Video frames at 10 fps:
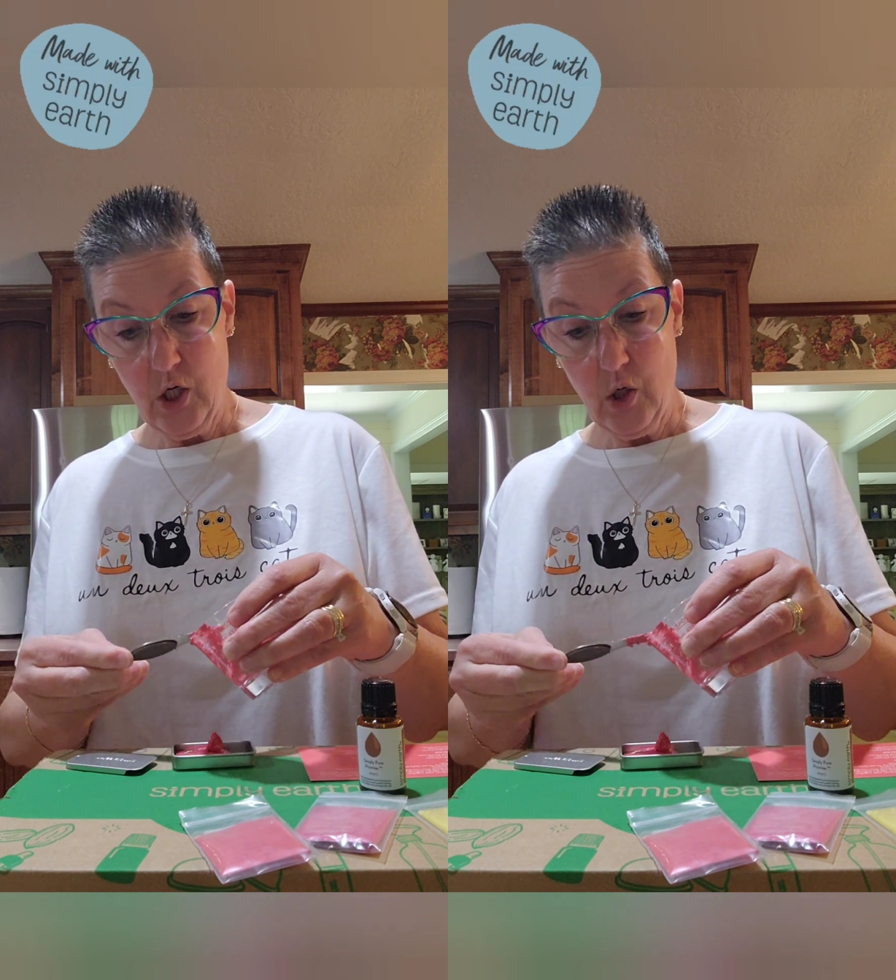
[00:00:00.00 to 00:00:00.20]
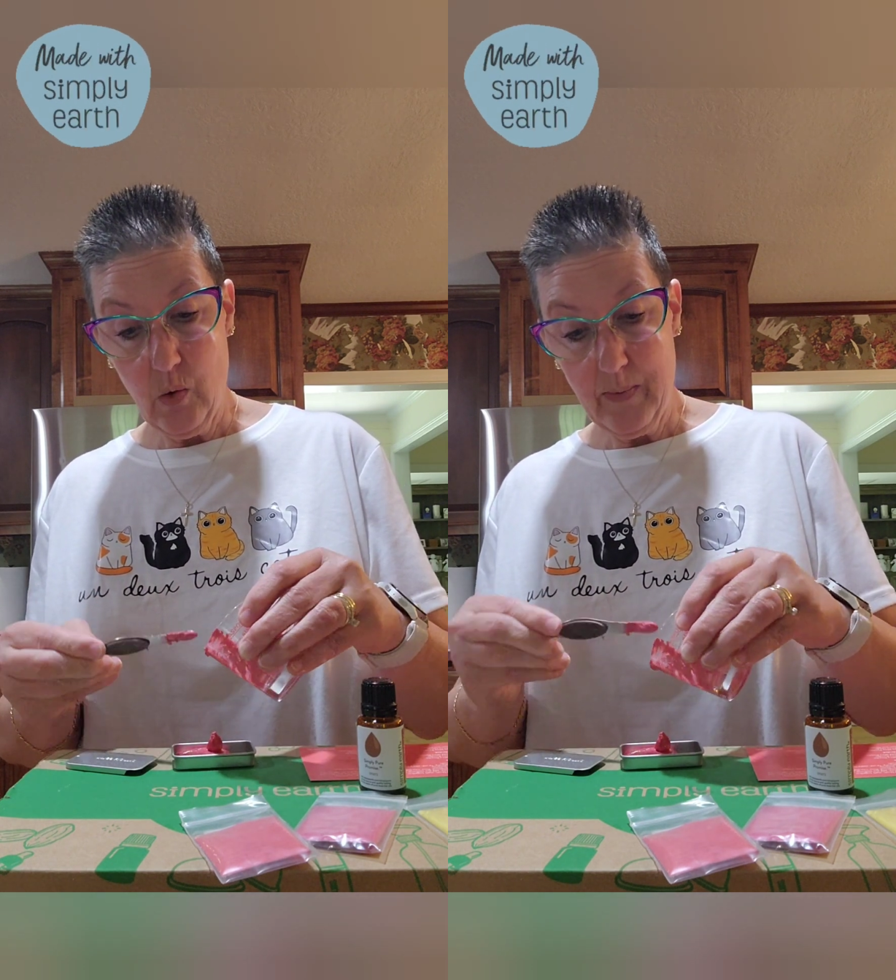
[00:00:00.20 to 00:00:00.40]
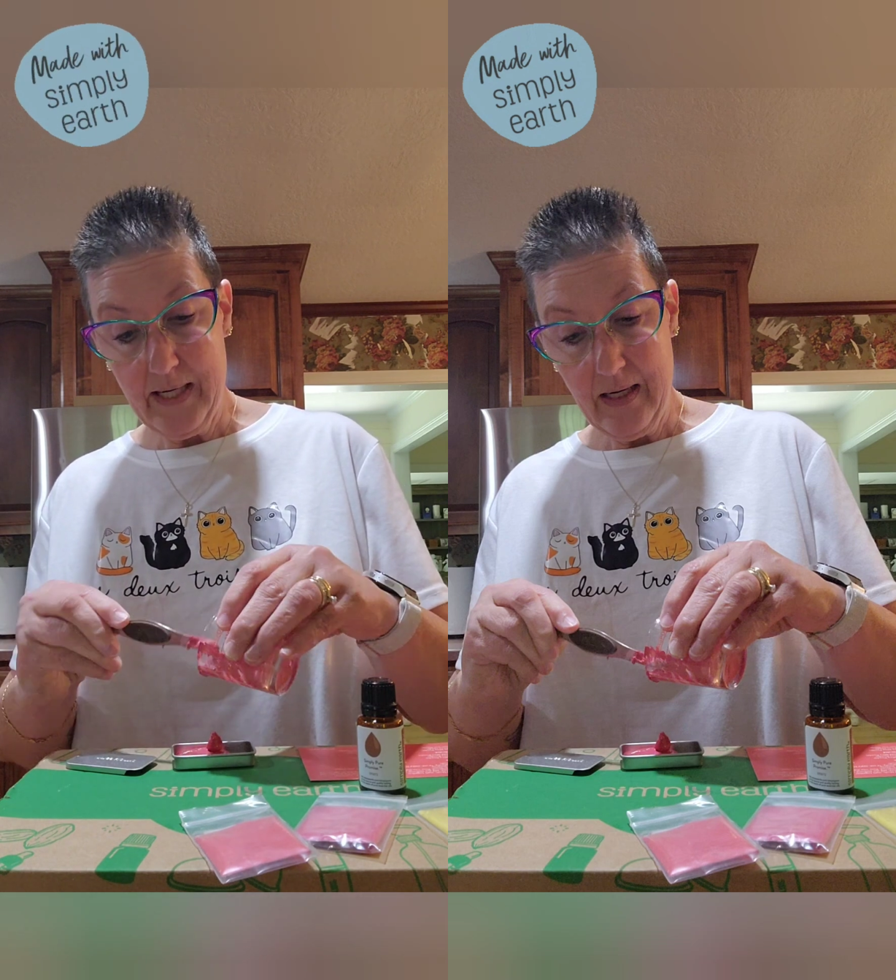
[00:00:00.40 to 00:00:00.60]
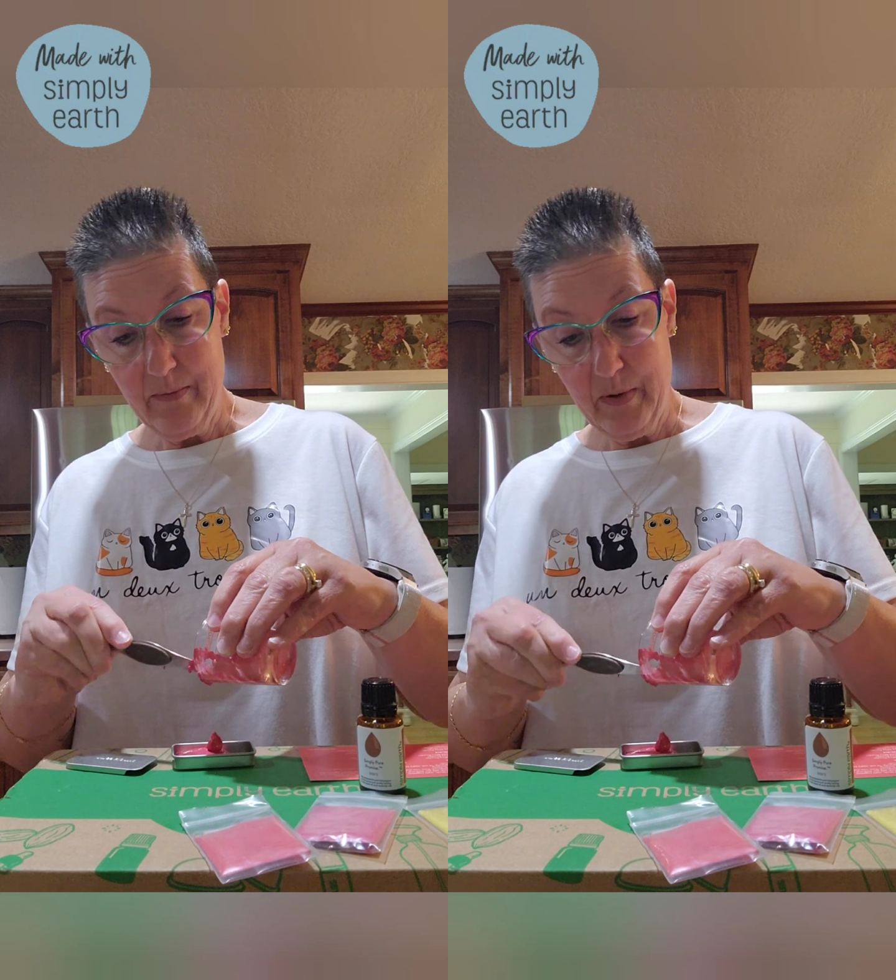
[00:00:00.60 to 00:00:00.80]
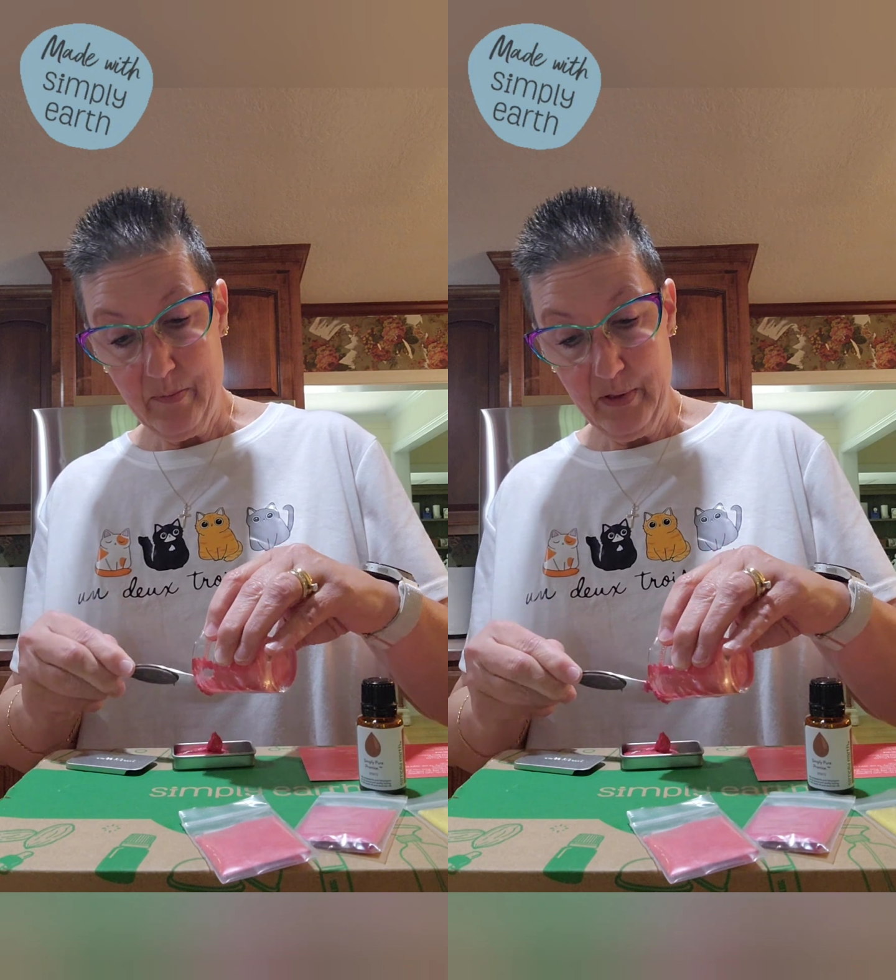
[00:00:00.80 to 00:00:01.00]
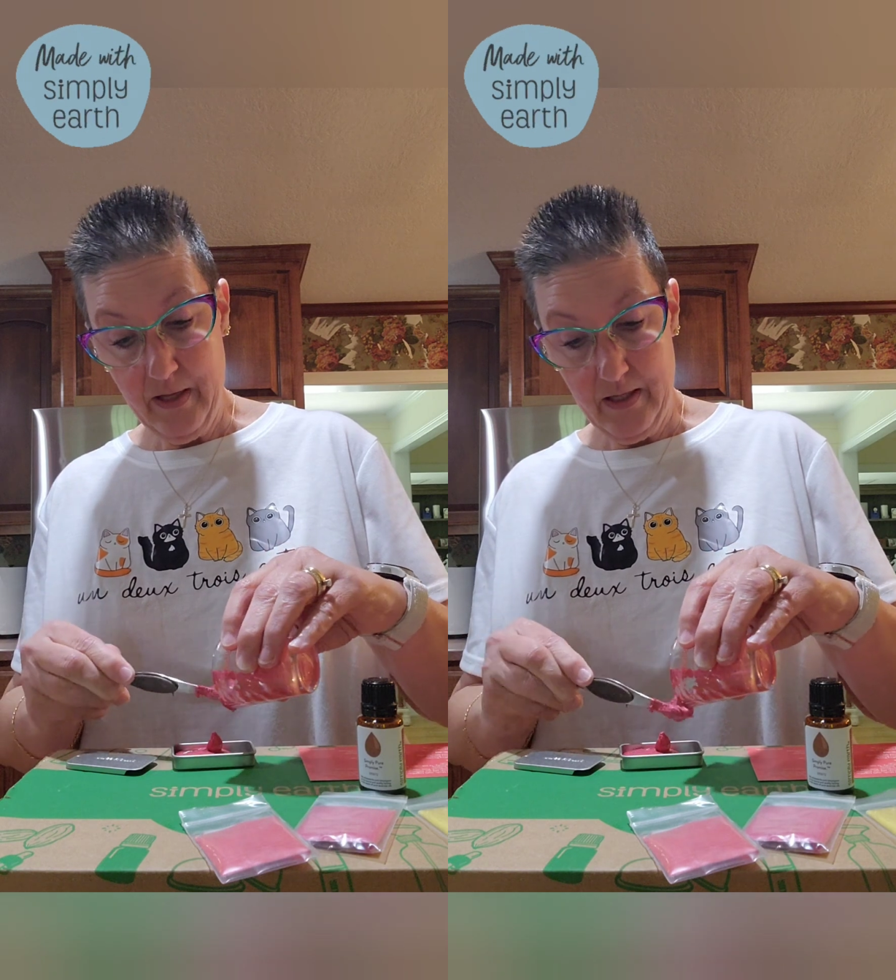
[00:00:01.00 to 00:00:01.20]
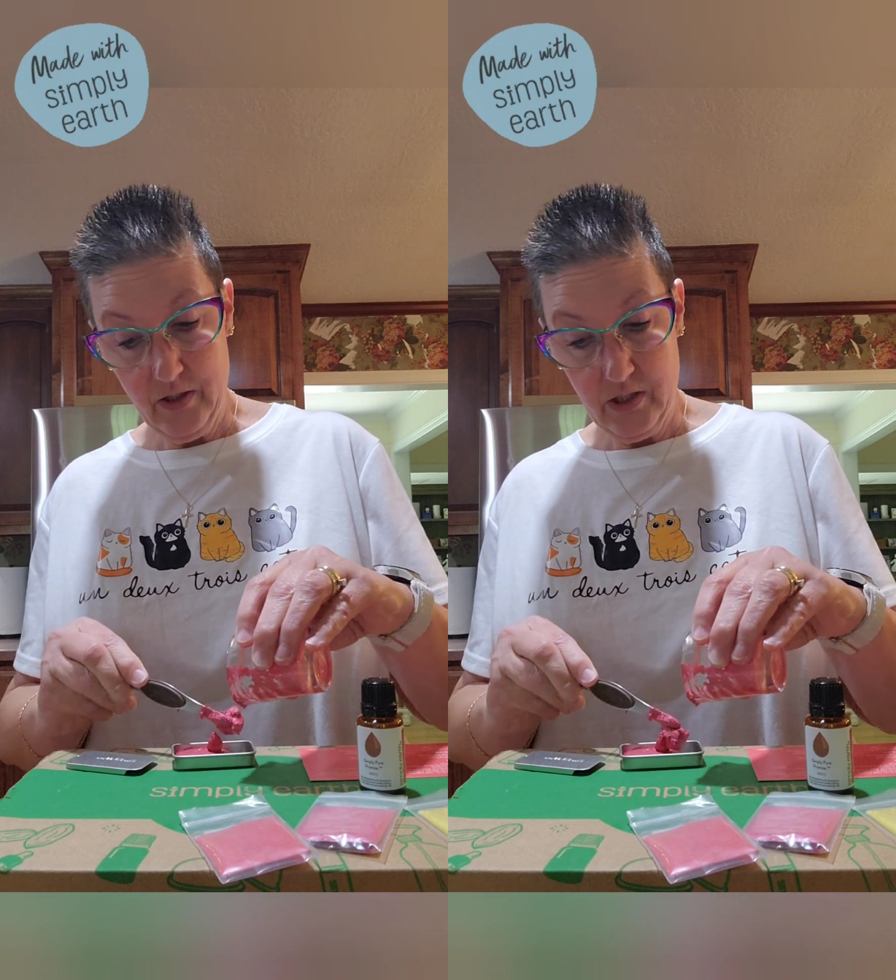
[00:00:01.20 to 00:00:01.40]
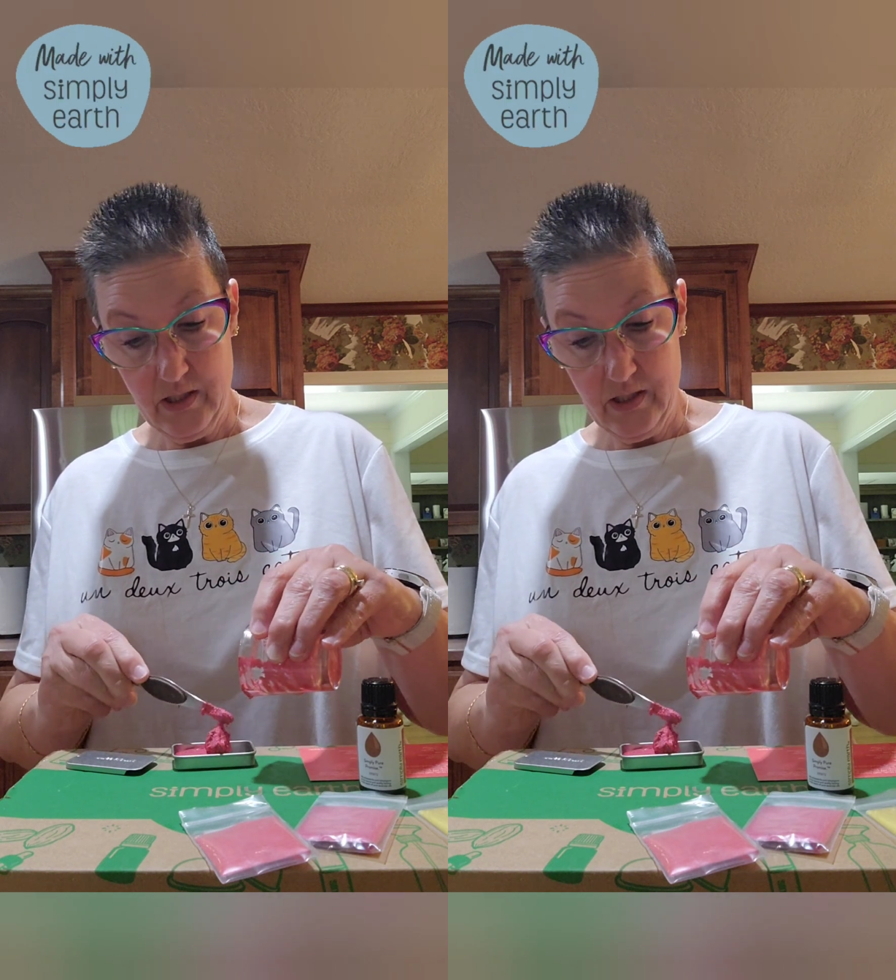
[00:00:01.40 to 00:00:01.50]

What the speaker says: cream blush.